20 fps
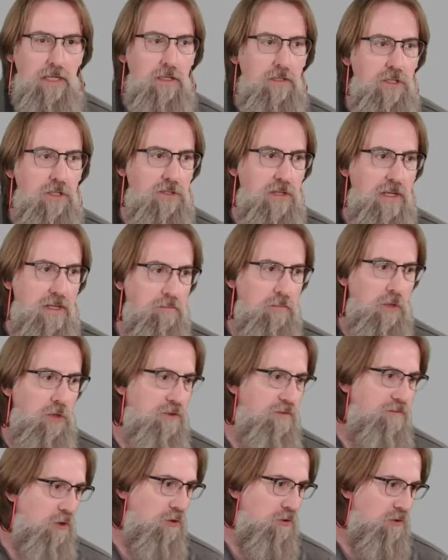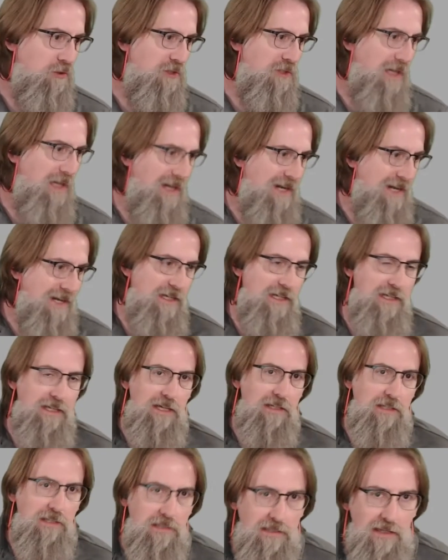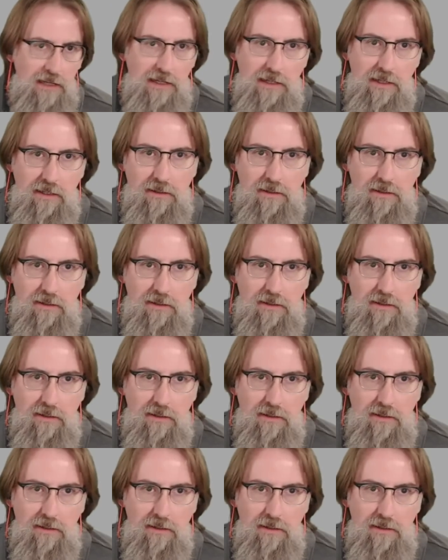just like most folks, I get a